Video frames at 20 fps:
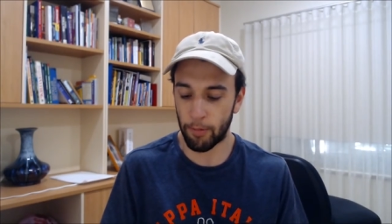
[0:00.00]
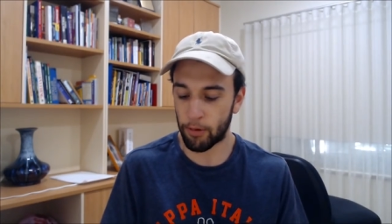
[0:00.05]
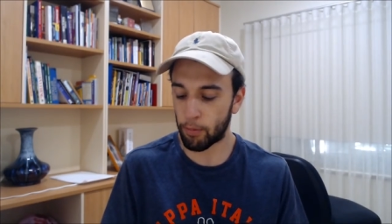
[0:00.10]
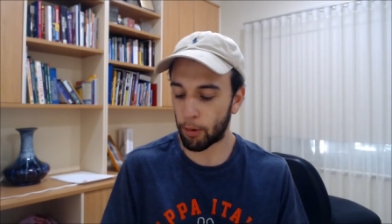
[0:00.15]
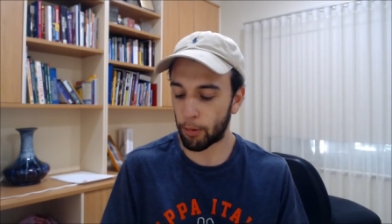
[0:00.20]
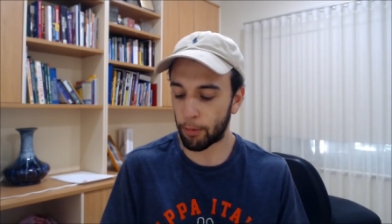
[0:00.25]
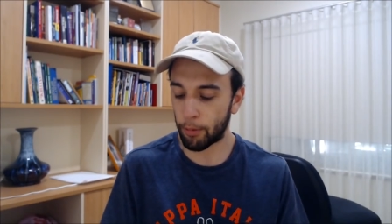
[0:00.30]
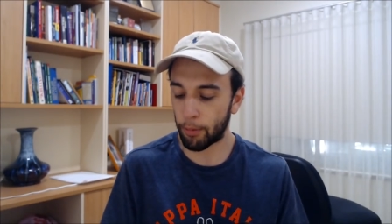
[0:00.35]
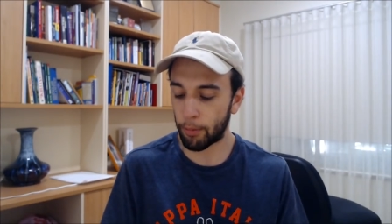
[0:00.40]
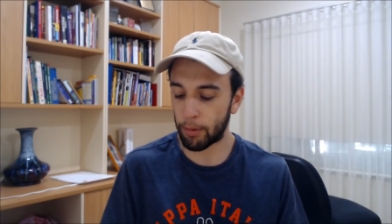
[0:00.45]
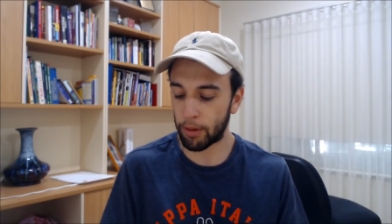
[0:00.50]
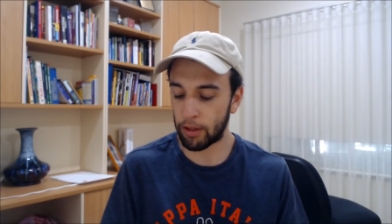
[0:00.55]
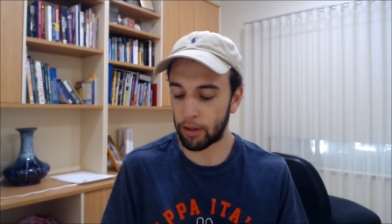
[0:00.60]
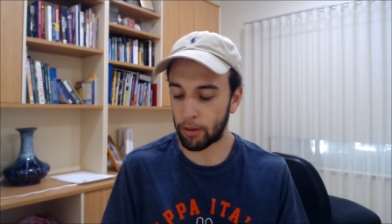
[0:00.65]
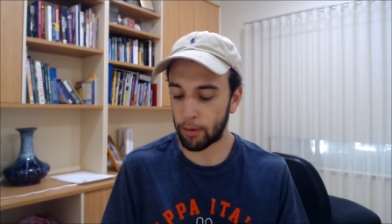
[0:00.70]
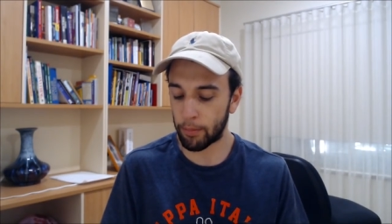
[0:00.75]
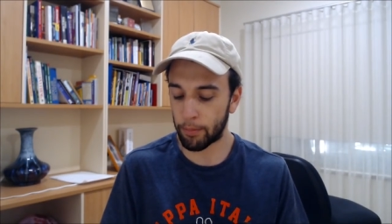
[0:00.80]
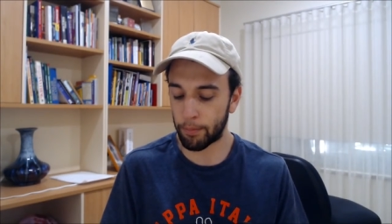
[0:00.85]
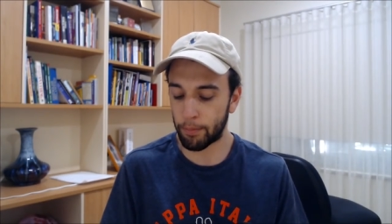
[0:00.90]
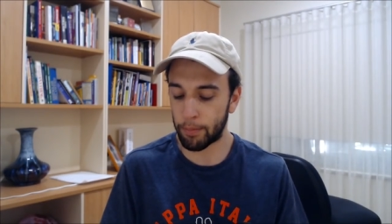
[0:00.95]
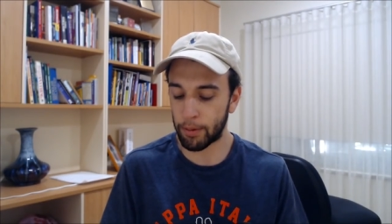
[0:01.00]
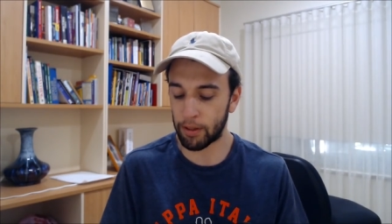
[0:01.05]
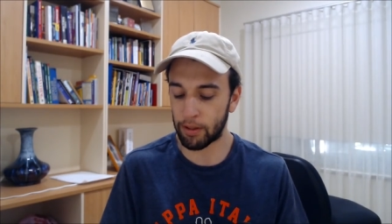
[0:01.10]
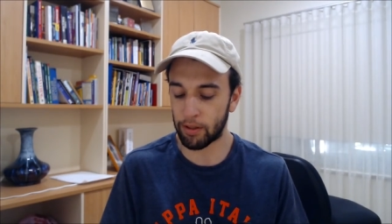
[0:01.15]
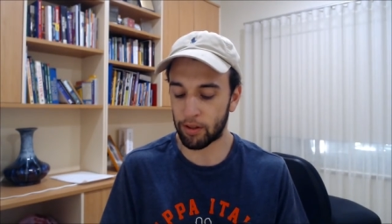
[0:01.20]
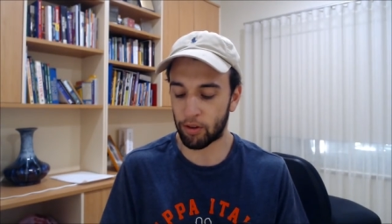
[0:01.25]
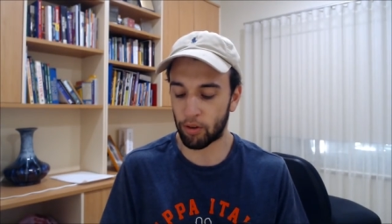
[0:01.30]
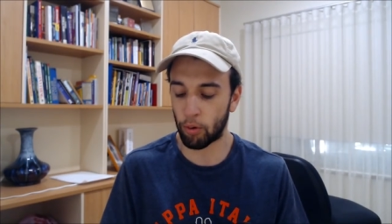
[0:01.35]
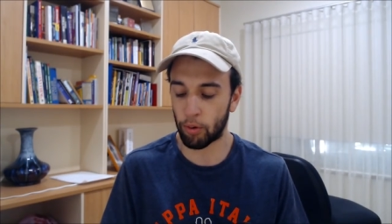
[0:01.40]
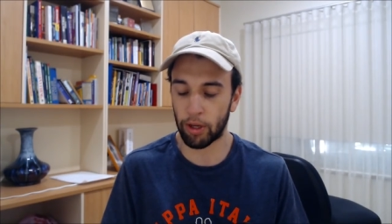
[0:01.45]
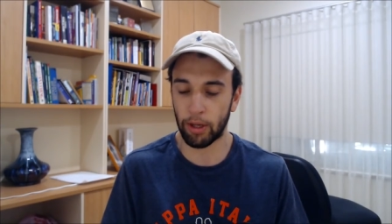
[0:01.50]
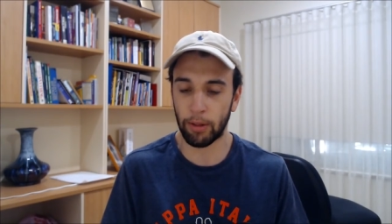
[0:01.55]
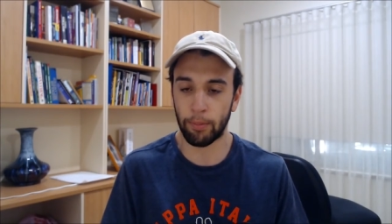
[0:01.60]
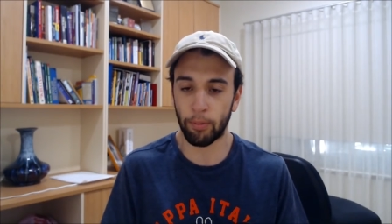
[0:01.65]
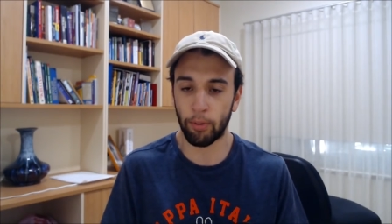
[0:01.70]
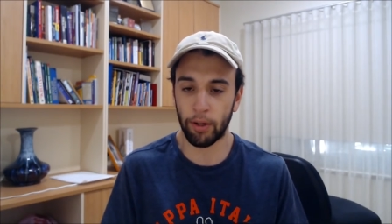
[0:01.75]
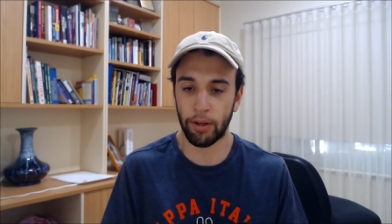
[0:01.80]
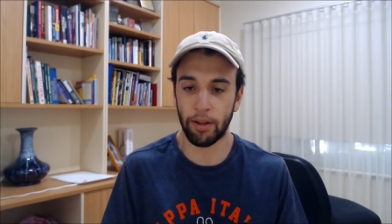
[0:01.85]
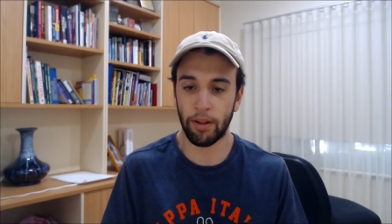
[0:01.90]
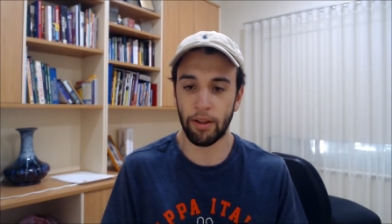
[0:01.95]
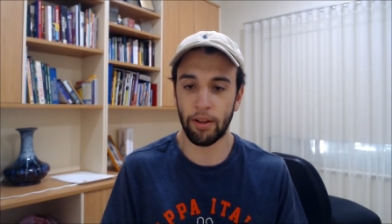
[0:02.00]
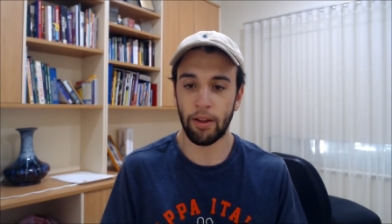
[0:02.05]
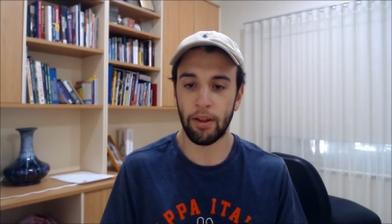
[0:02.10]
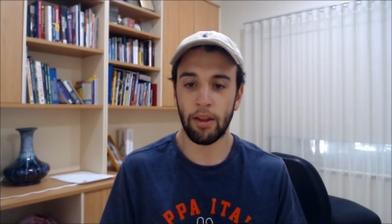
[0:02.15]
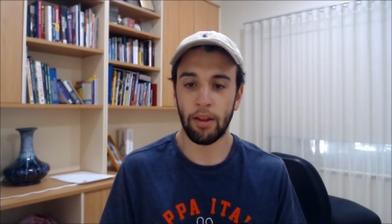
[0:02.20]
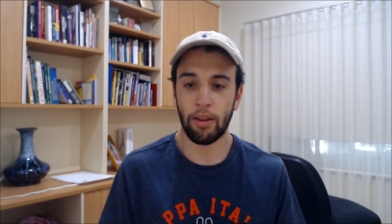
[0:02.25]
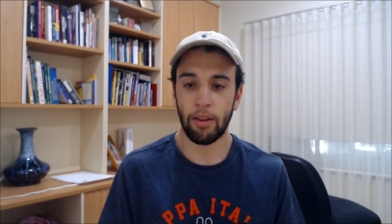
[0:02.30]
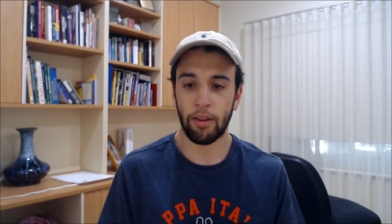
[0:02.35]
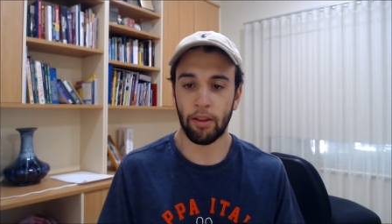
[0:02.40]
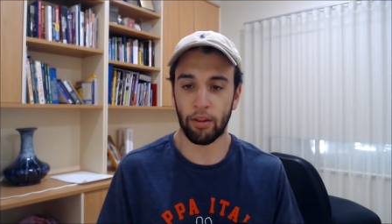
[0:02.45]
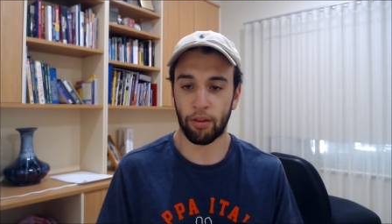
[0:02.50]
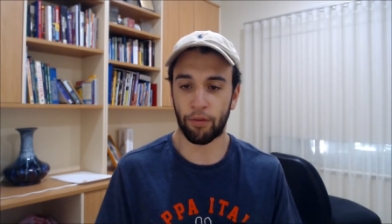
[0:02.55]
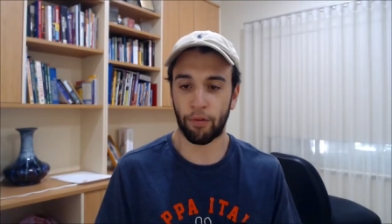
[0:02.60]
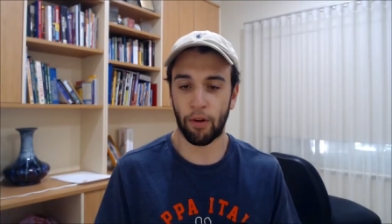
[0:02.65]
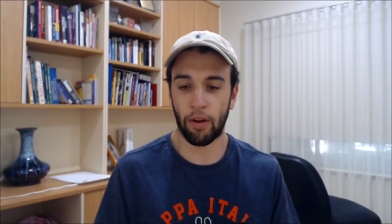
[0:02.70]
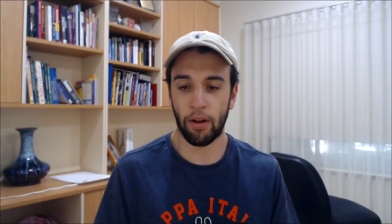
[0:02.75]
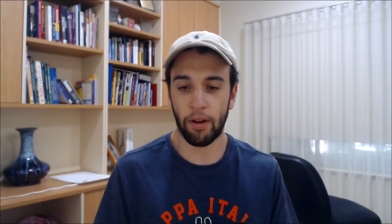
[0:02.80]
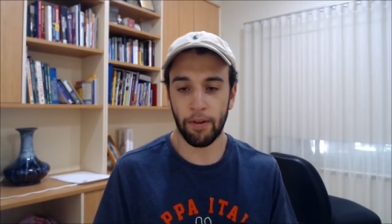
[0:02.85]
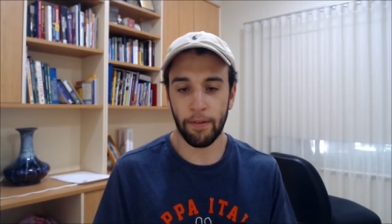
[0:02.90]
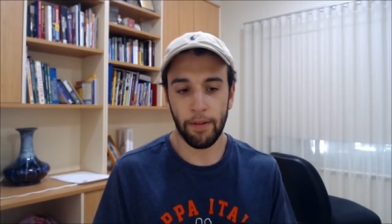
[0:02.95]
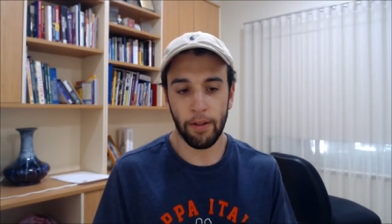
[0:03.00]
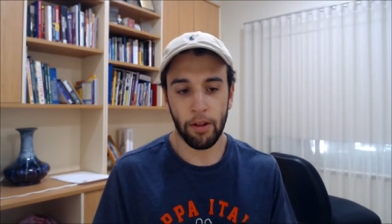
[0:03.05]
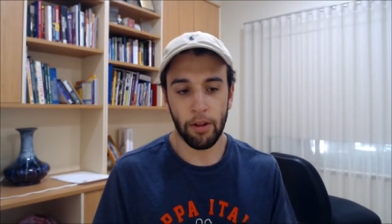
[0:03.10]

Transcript: probably the biggest talking point thus far.